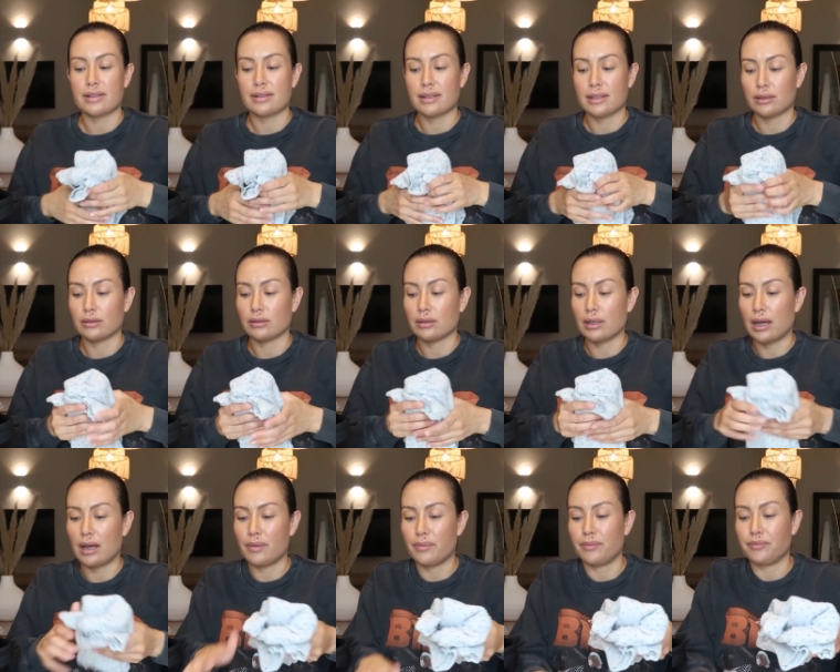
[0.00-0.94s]
his little
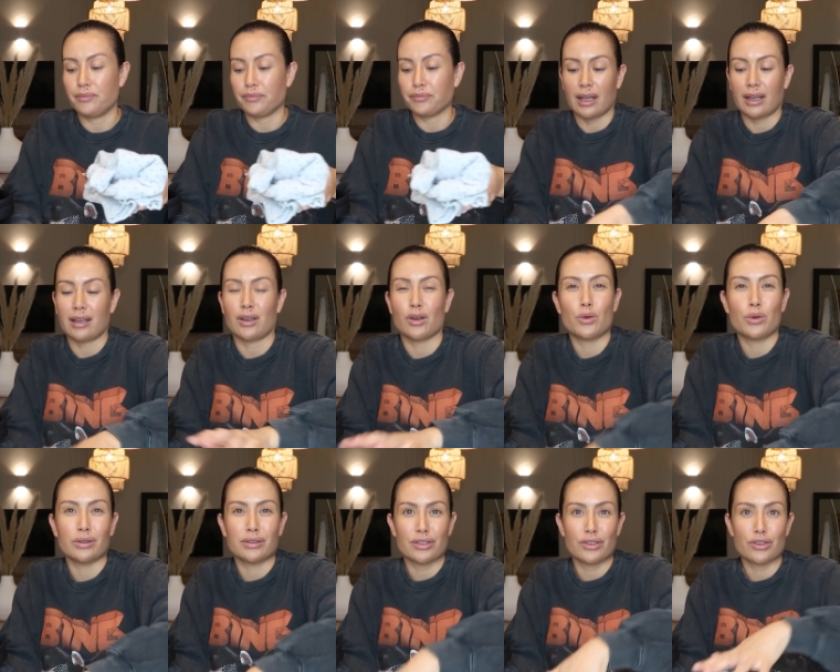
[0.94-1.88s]
like a
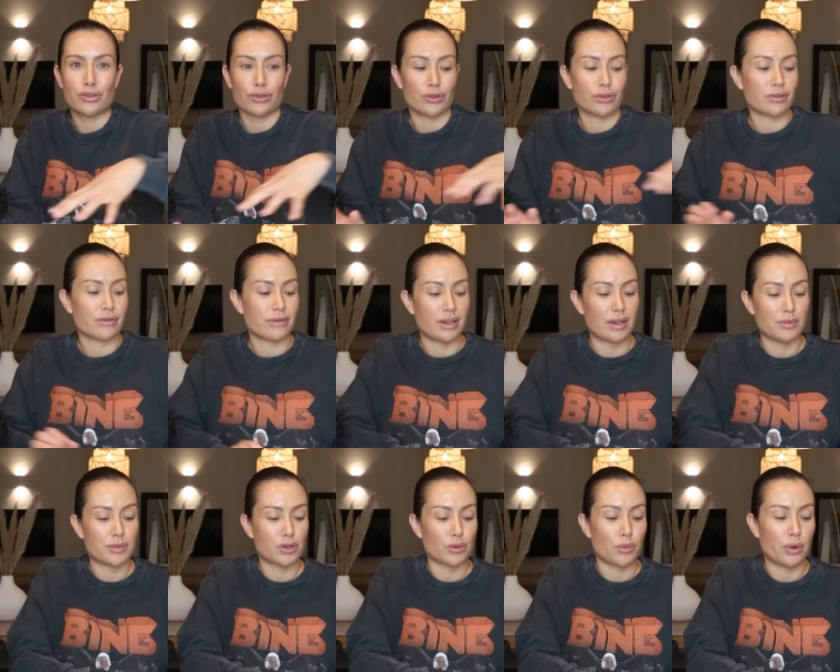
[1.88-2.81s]
quilted suit for
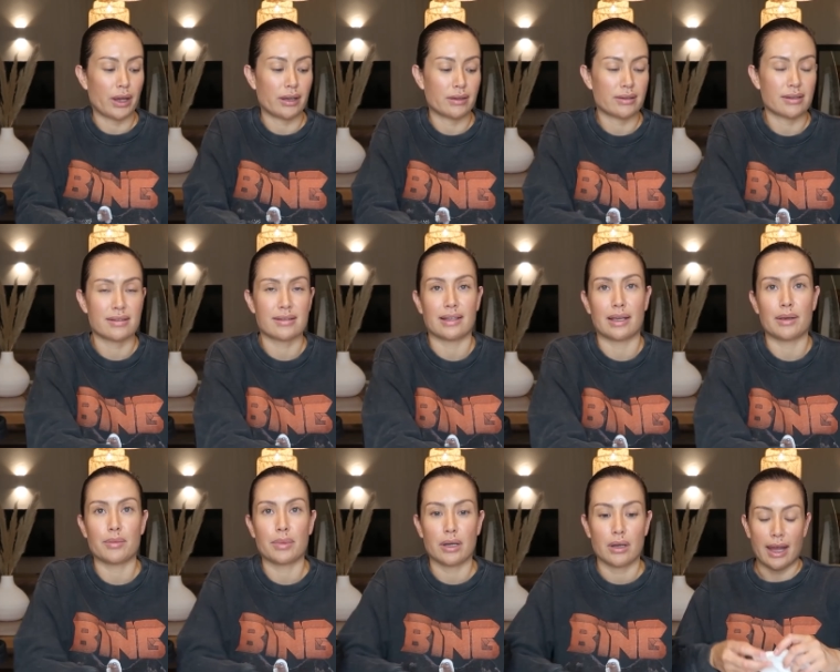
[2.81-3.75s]
him to wear to
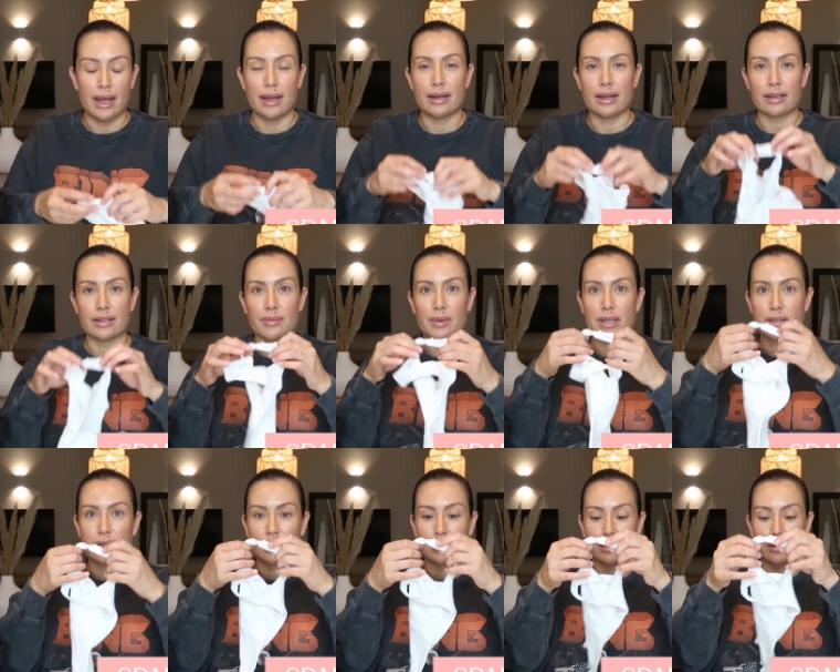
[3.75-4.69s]
sleep, and a spare
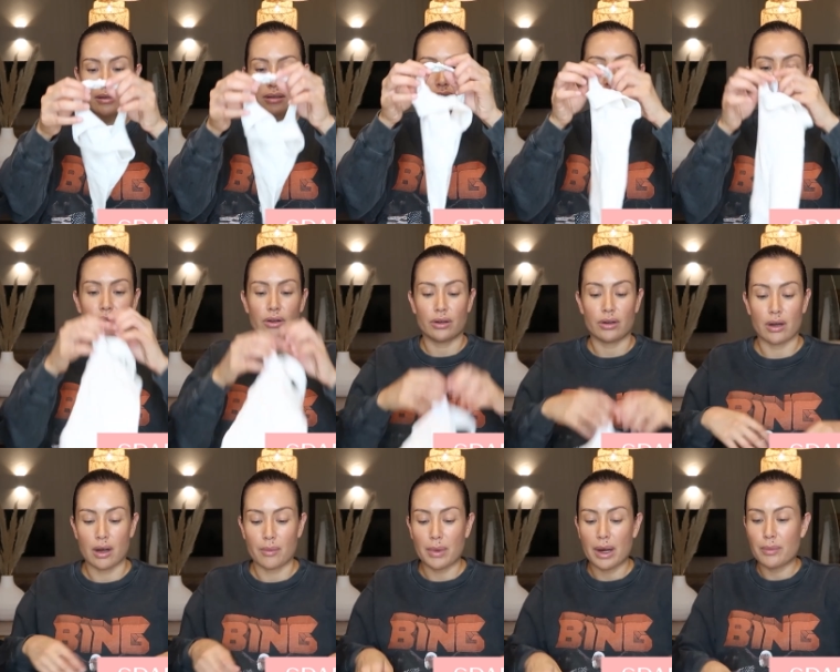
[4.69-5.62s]
singlet. So
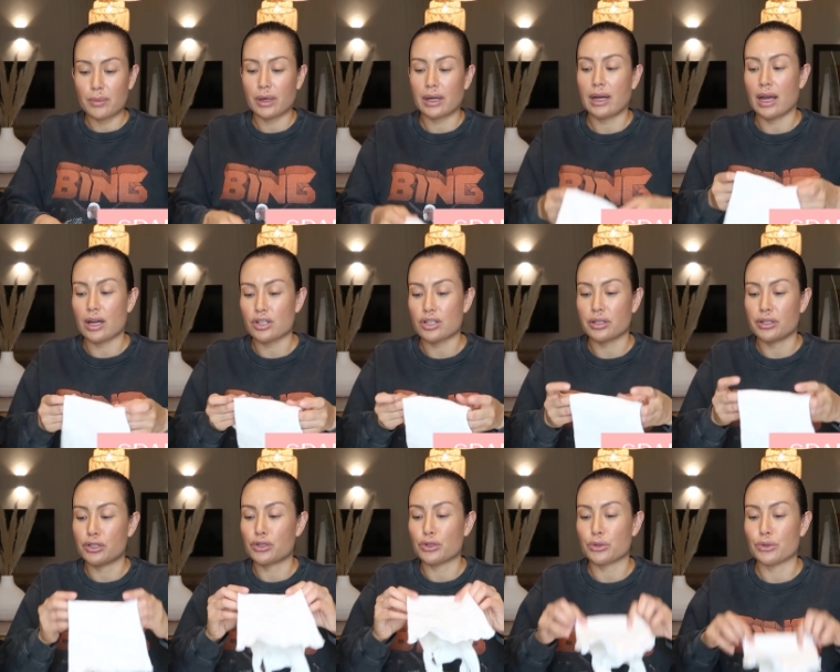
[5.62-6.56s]
I might bring
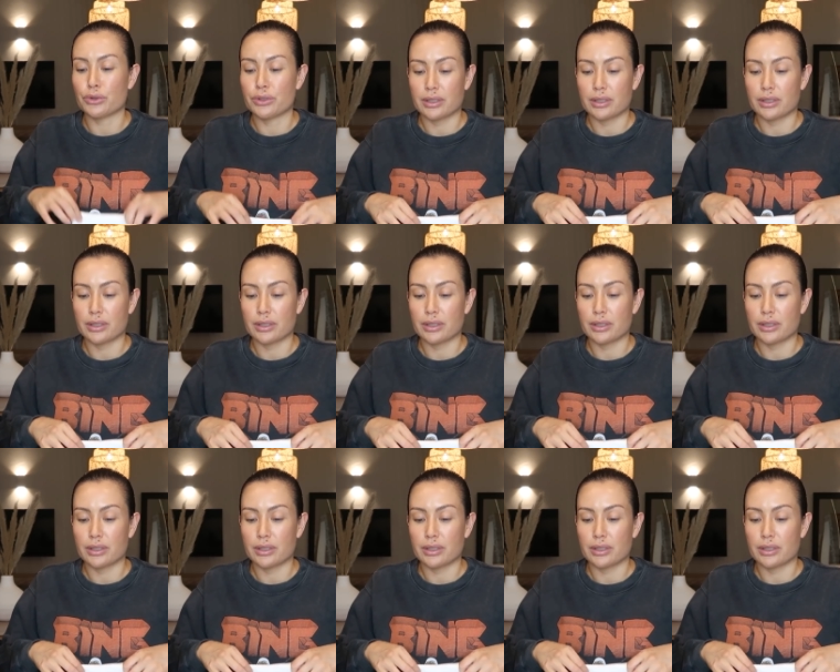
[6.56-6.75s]
actually 2